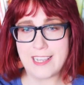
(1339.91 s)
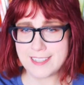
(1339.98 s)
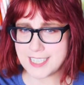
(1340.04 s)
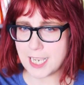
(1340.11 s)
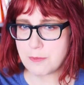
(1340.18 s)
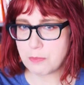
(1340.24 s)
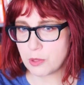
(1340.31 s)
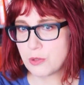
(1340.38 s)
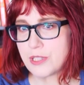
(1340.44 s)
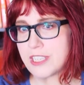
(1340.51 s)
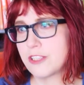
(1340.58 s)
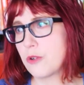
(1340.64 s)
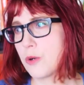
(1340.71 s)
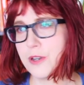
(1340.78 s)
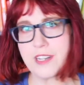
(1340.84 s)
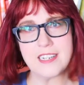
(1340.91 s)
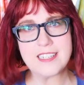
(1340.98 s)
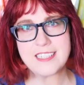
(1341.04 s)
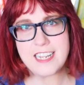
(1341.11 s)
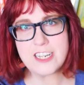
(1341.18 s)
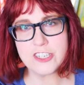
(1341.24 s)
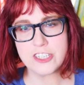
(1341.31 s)
anti-bullying
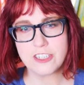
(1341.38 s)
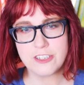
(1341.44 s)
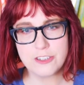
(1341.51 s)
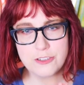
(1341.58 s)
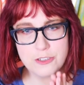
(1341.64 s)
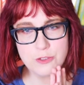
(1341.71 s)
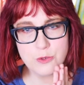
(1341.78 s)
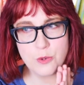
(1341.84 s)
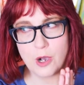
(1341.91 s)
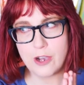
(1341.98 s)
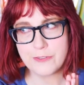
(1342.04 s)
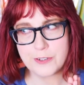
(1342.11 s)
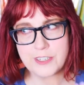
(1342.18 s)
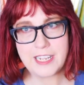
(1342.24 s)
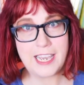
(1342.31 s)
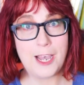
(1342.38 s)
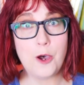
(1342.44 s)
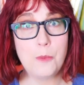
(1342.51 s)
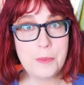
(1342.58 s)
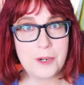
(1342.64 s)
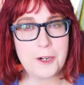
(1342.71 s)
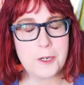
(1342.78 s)
organization to offer to
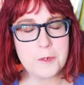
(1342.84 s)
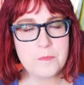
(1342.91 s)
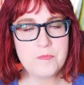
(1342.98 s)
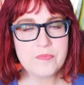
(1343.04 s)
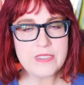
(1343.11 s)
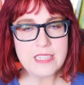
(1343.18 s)
help her.